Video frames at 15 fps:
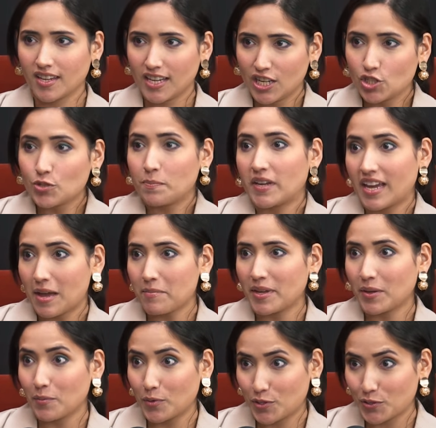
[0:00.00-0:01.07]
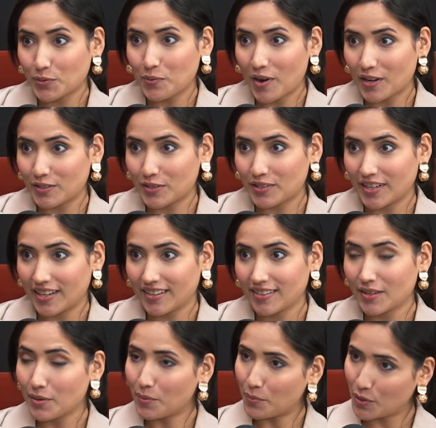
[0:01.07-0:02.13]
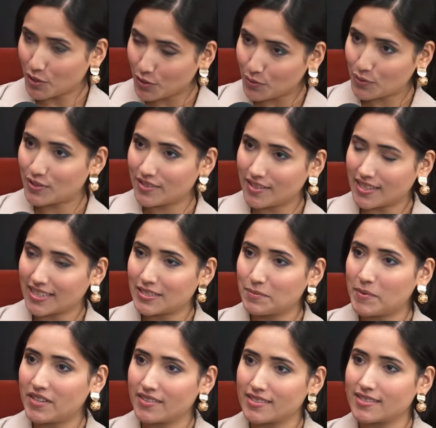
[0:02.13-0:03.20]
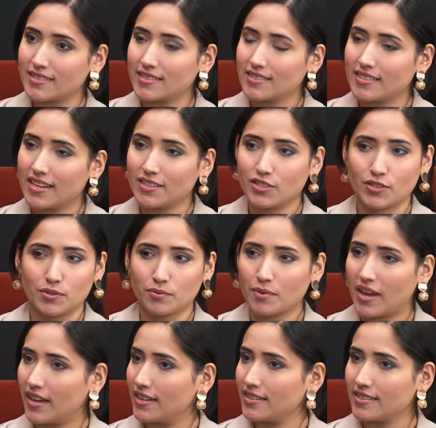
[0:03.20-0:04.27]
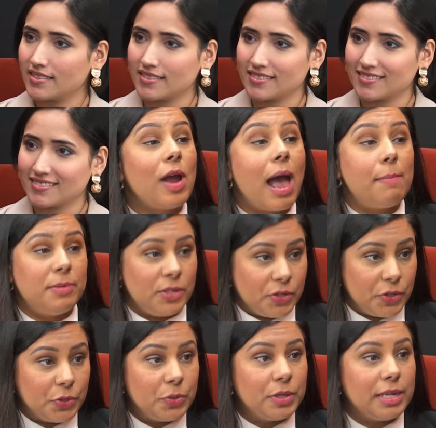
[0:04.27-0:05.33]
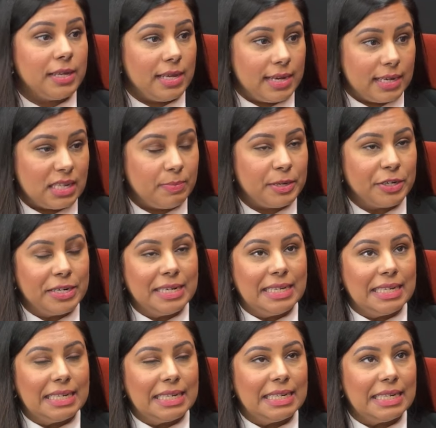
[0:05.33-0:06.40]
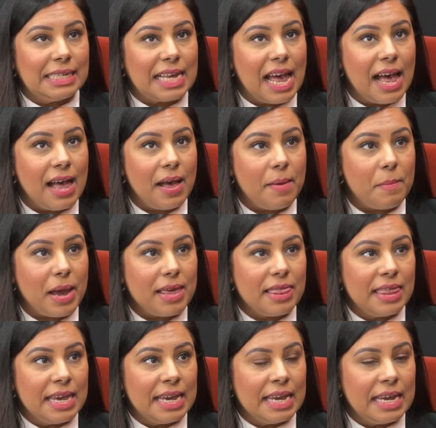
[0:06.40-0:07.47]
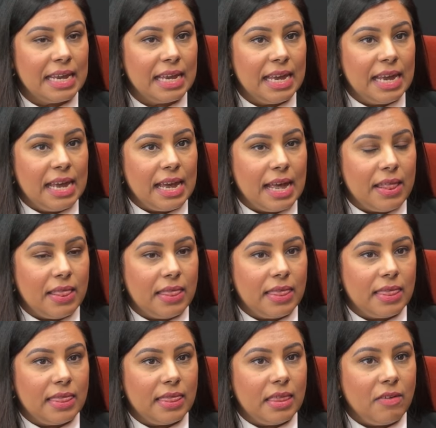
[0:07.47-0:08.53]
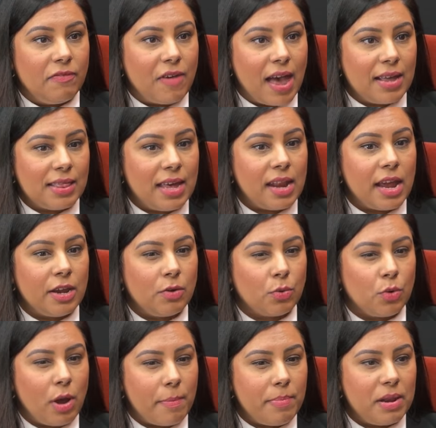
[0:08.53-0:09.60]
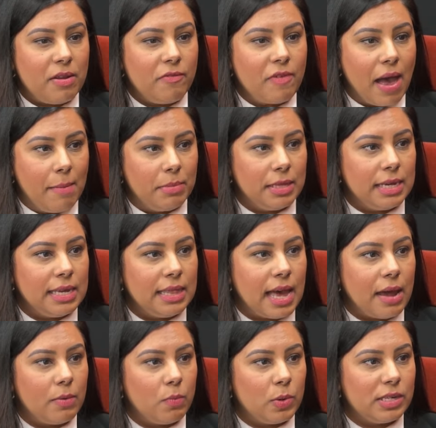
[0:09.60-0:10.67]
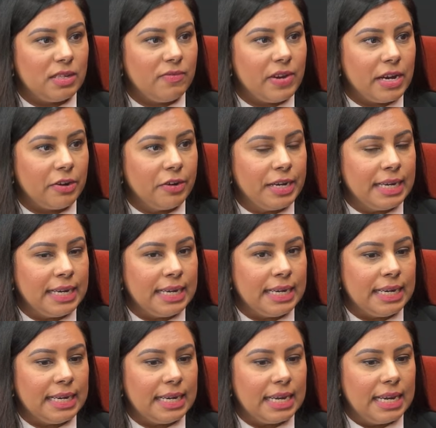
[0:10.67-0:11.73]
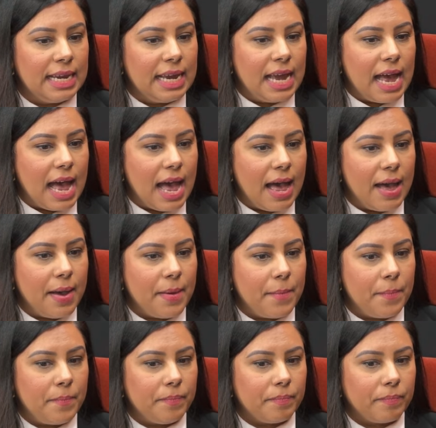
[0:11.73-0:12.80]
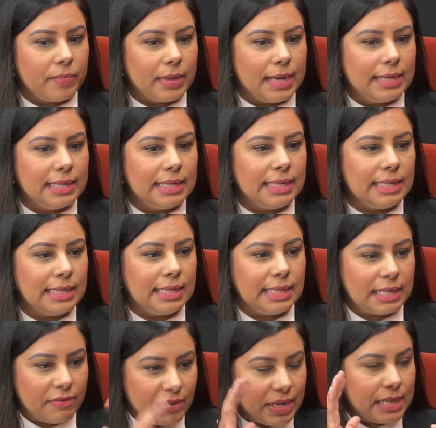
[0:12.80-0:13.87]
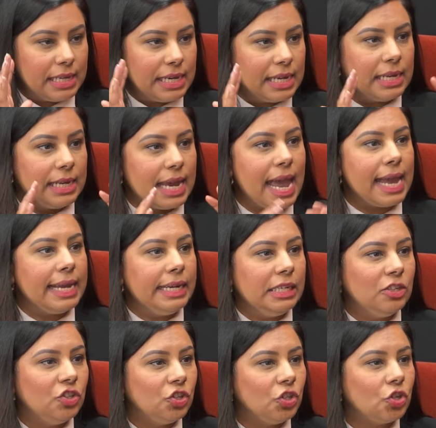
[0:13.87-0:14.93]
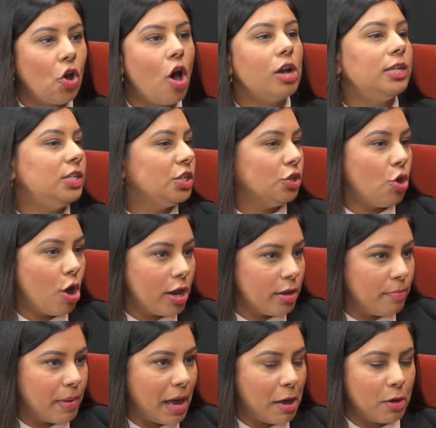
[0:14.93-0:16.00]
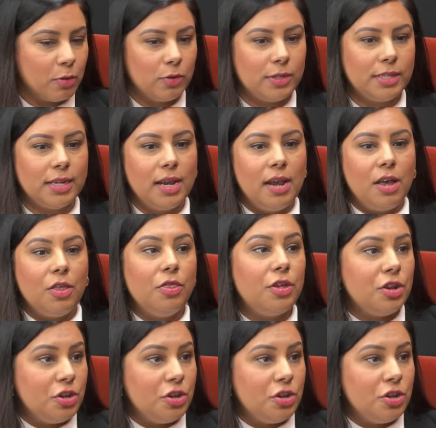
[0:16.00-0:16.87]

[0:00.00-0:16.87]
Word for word: into becoming what you are today. Were those the experiences that you had? Those absolutely the experiences. Um, I think the fact that I grew up in a family that was very um, civically engaged, talked a lot about mm. the